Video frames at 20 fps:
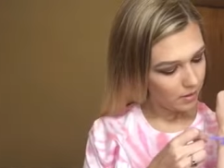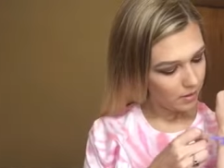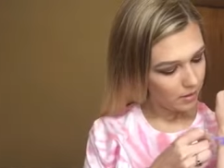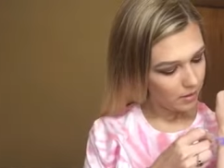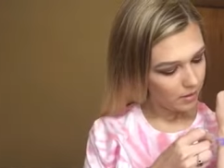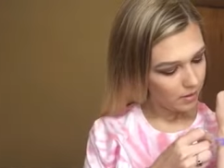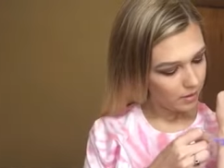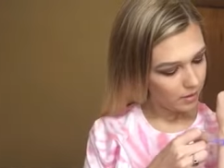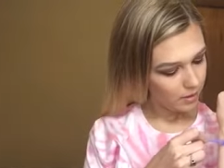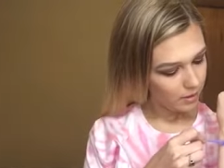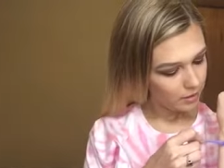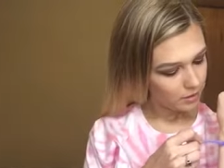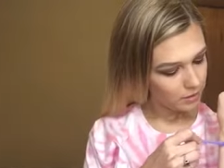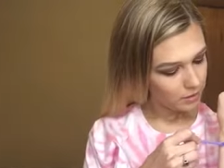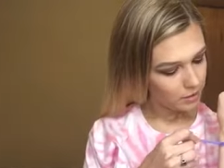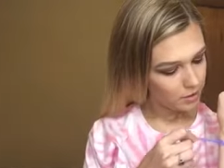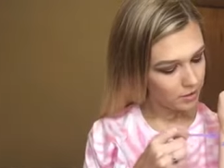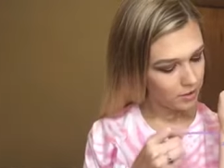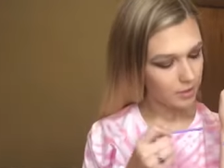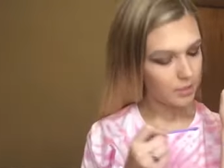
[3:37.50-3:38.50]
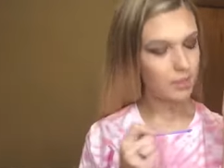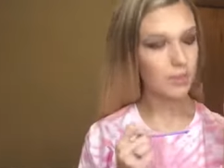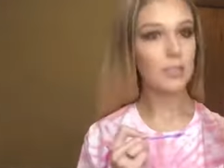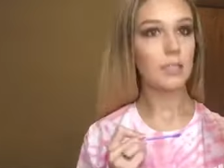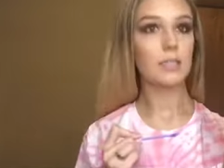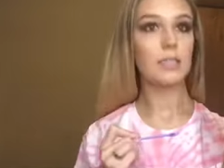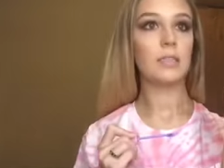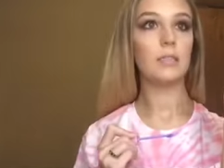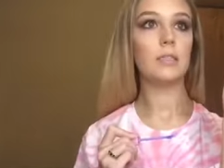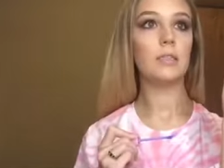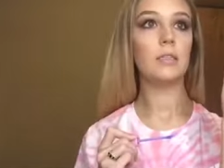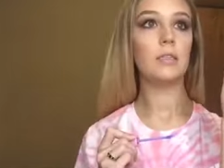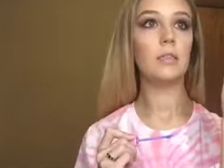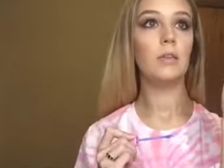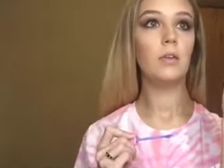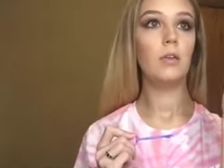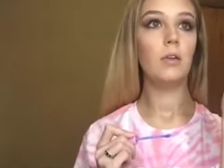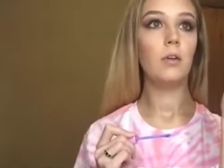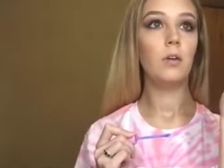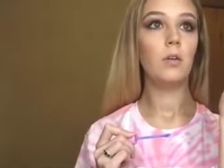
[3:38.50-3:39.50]
And here she is,
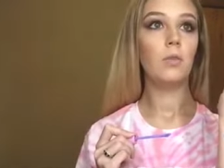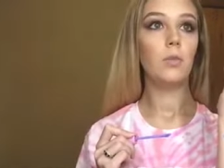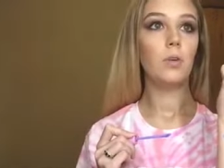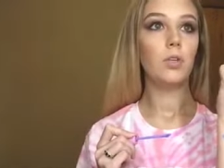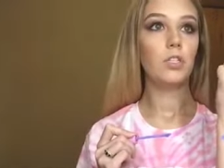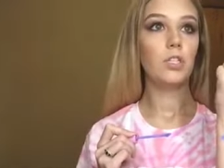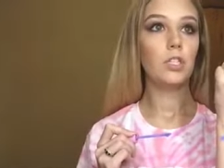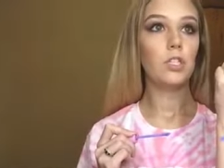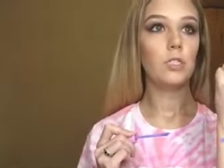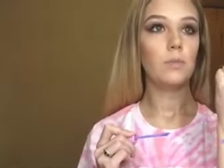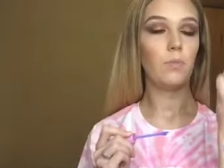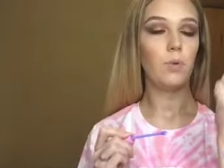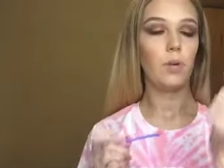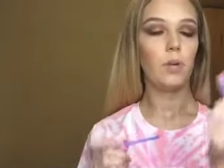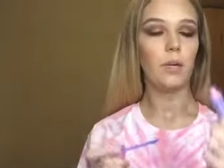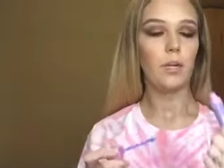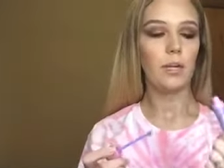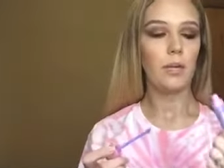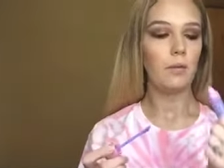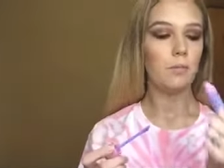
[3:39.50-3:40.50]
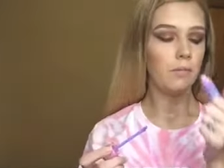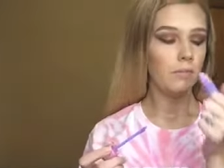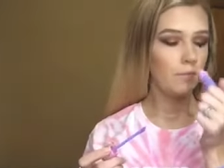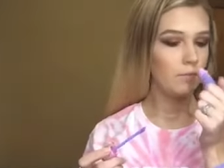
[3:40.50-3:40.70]
which is pretty.